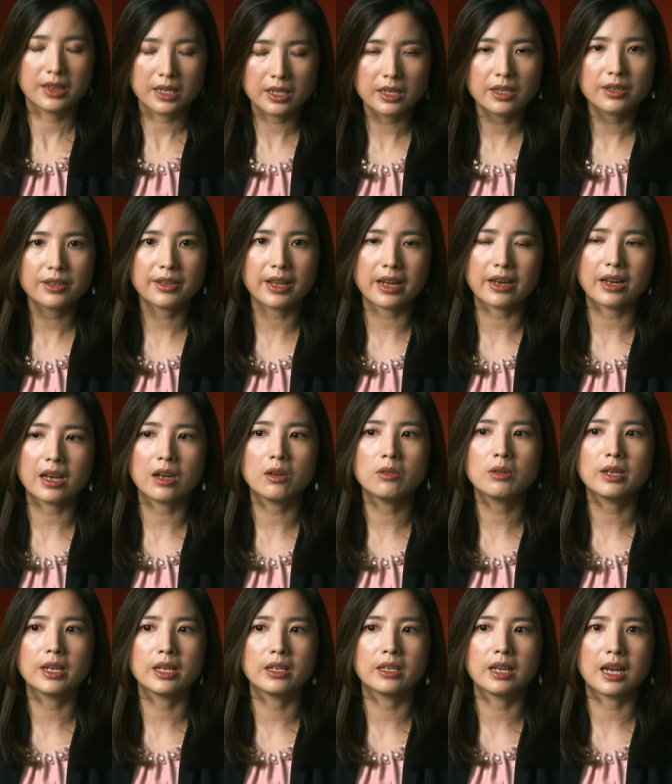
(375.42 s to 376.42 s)
cleared that
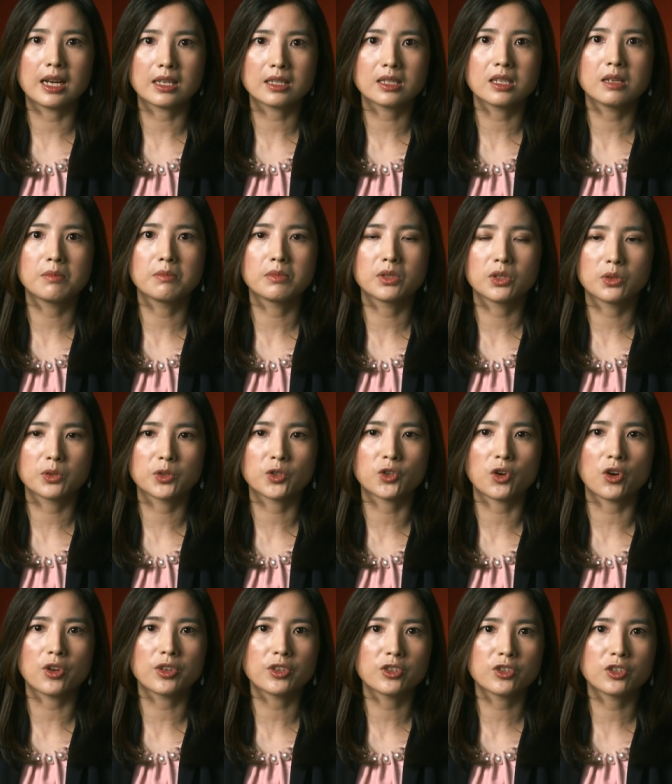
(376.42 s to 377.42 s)
out and asked them to
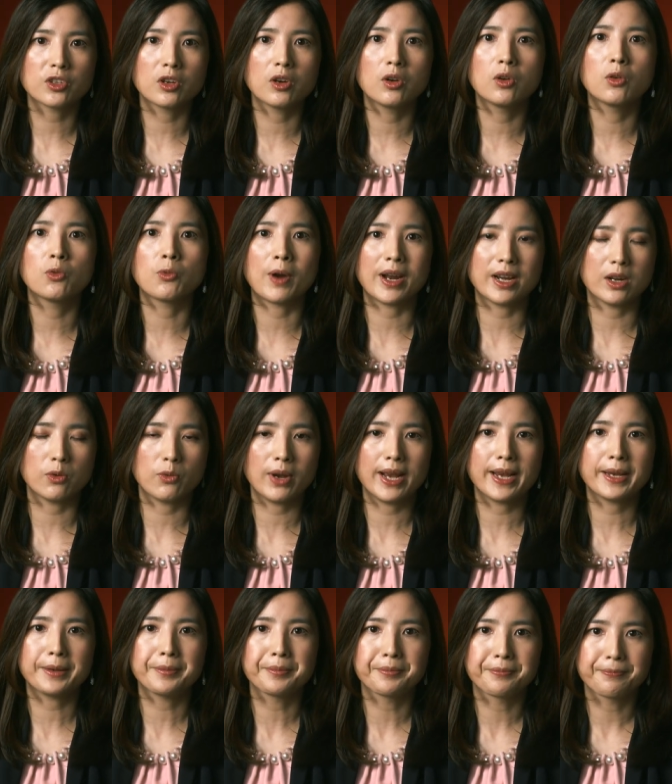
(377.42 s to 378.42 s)
start the show right
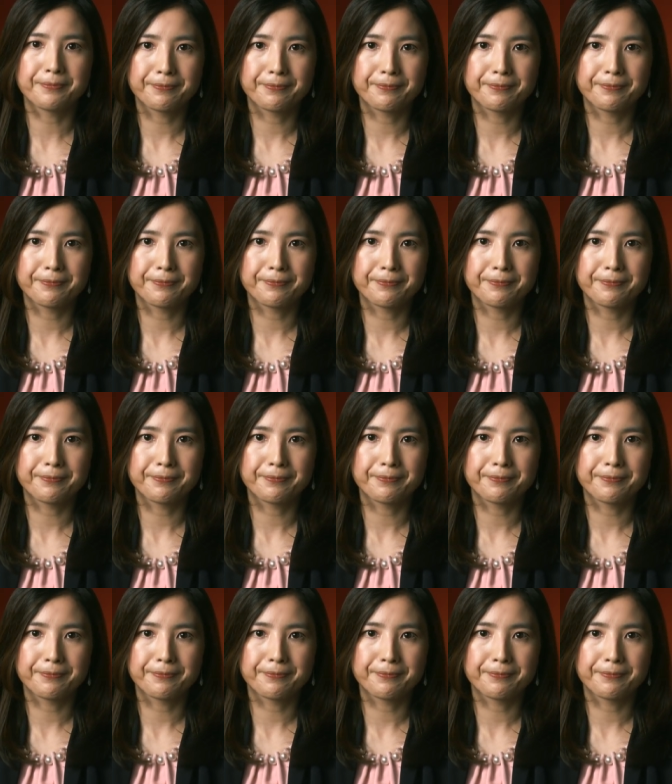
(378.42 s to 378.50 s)
away.